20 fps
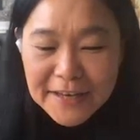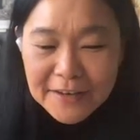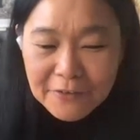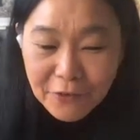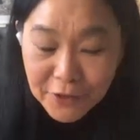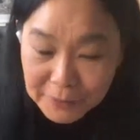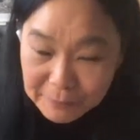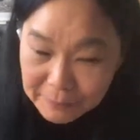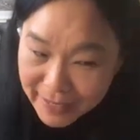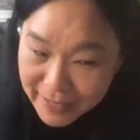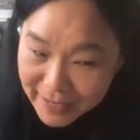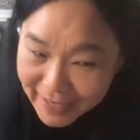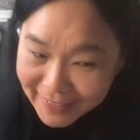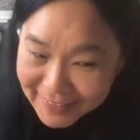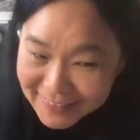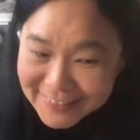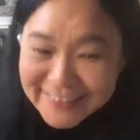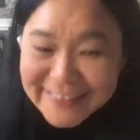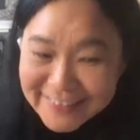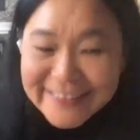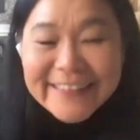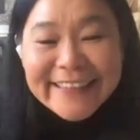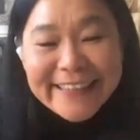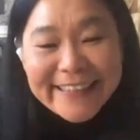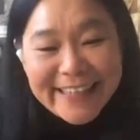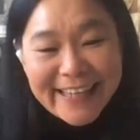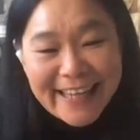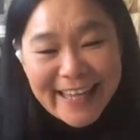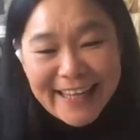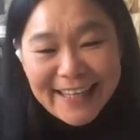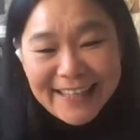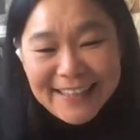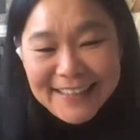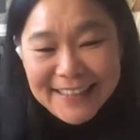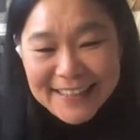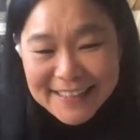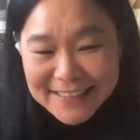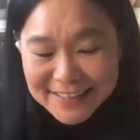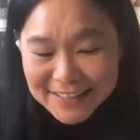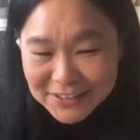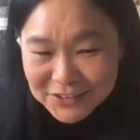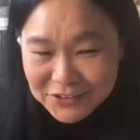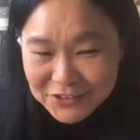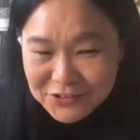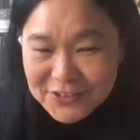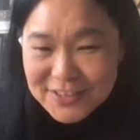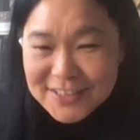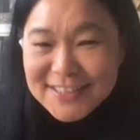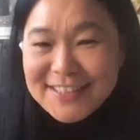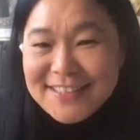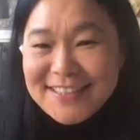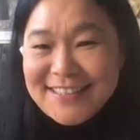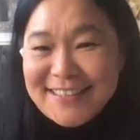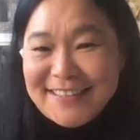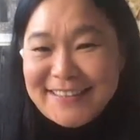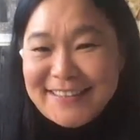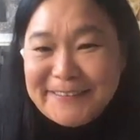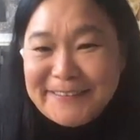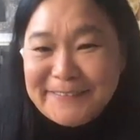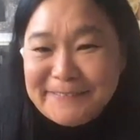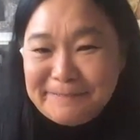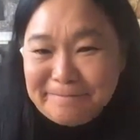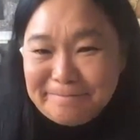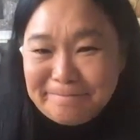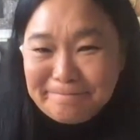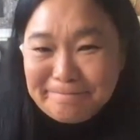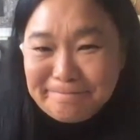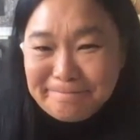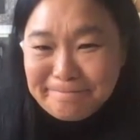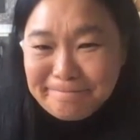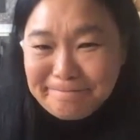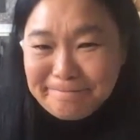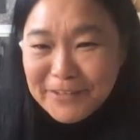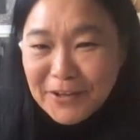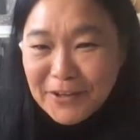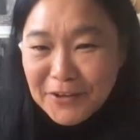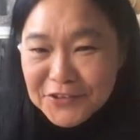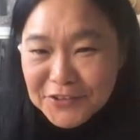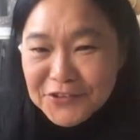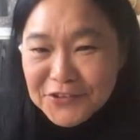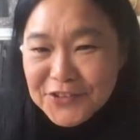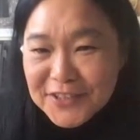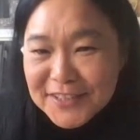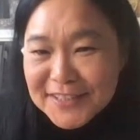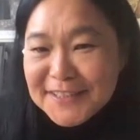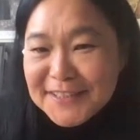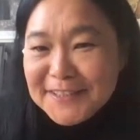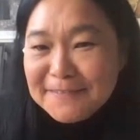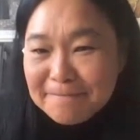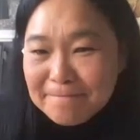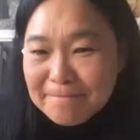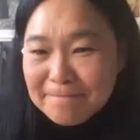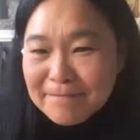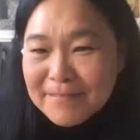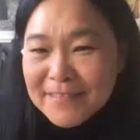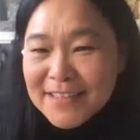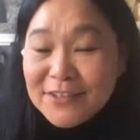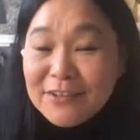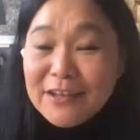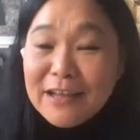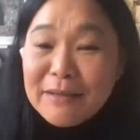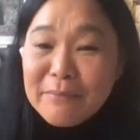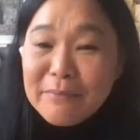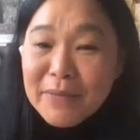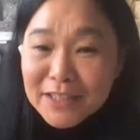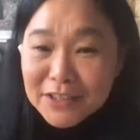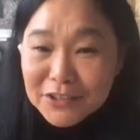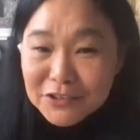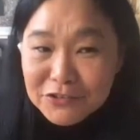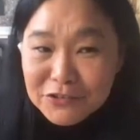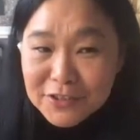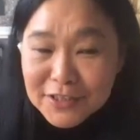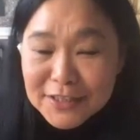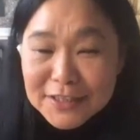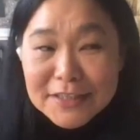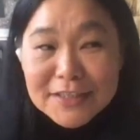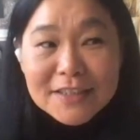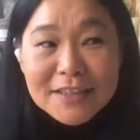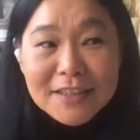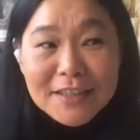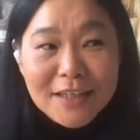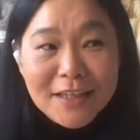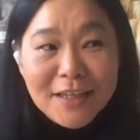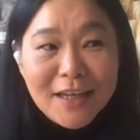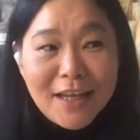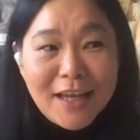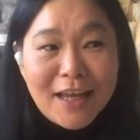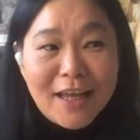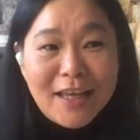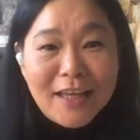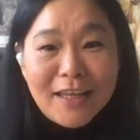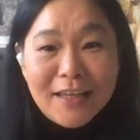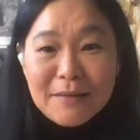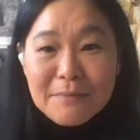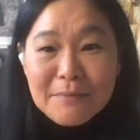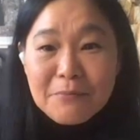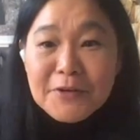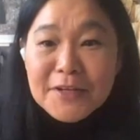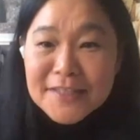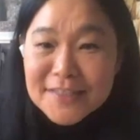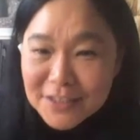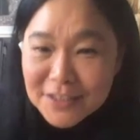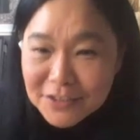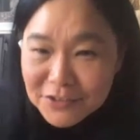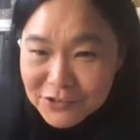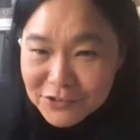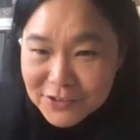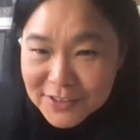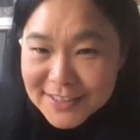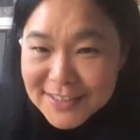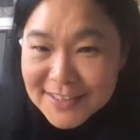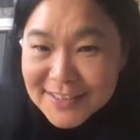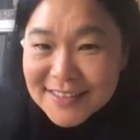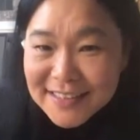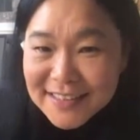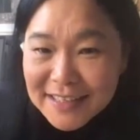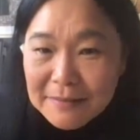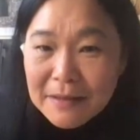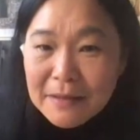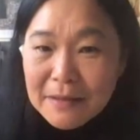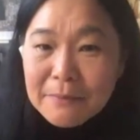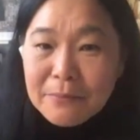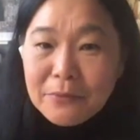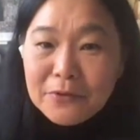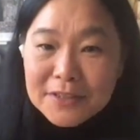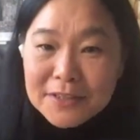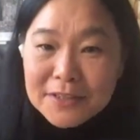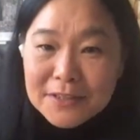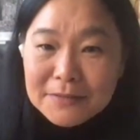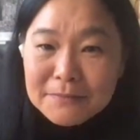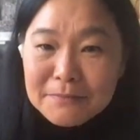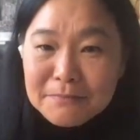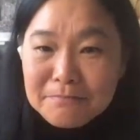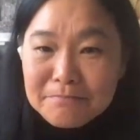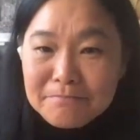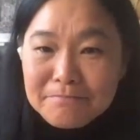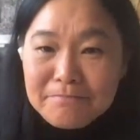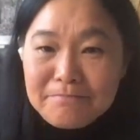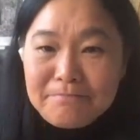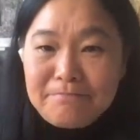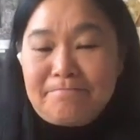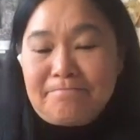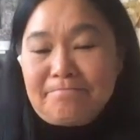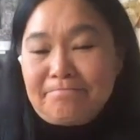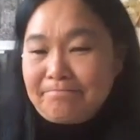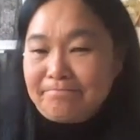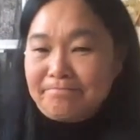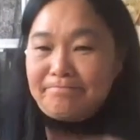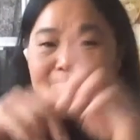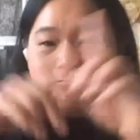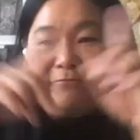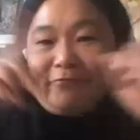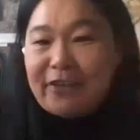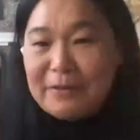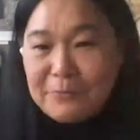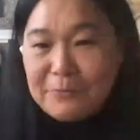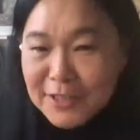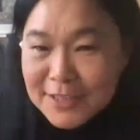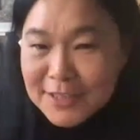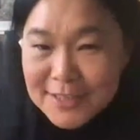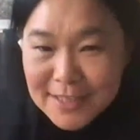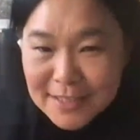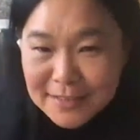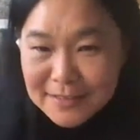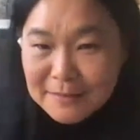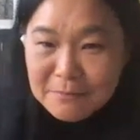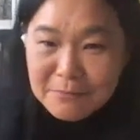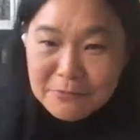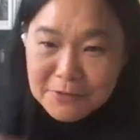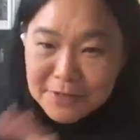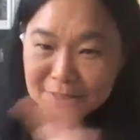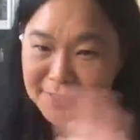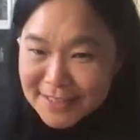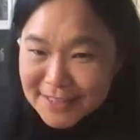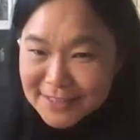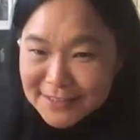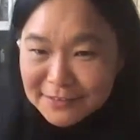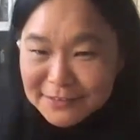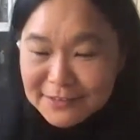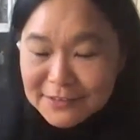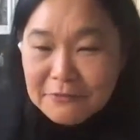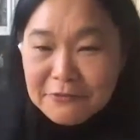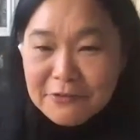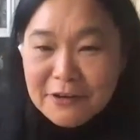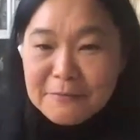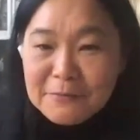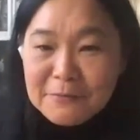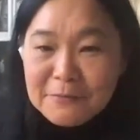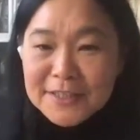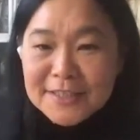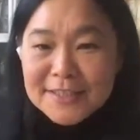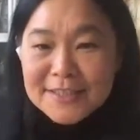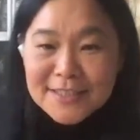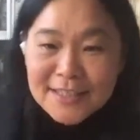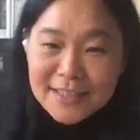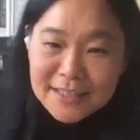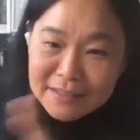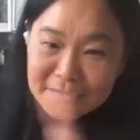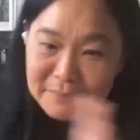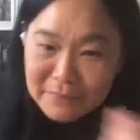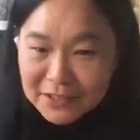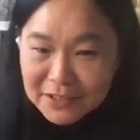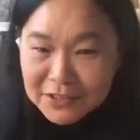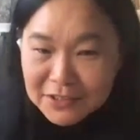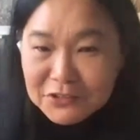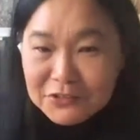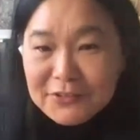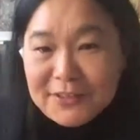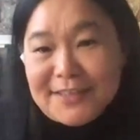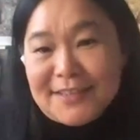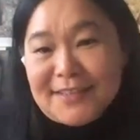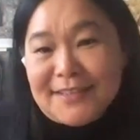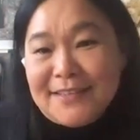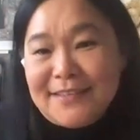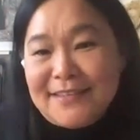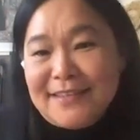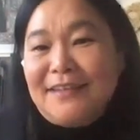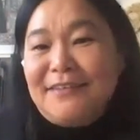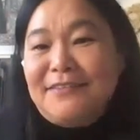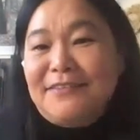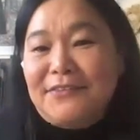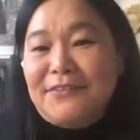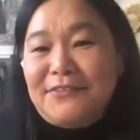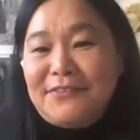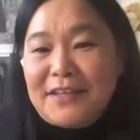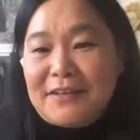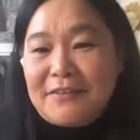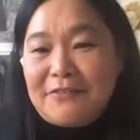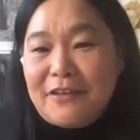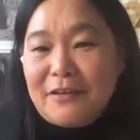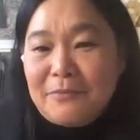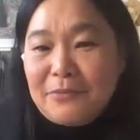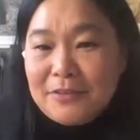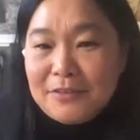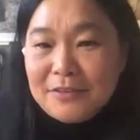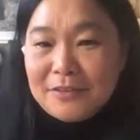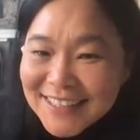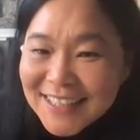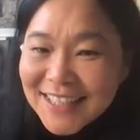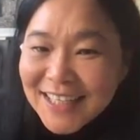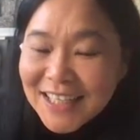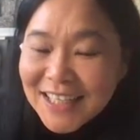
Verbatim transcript: in for the bag and in the dress. Wow. On the dress. So I make the dress. I, I print the dress. I, I bought the fabric and I print the fabric and I make a dress out of that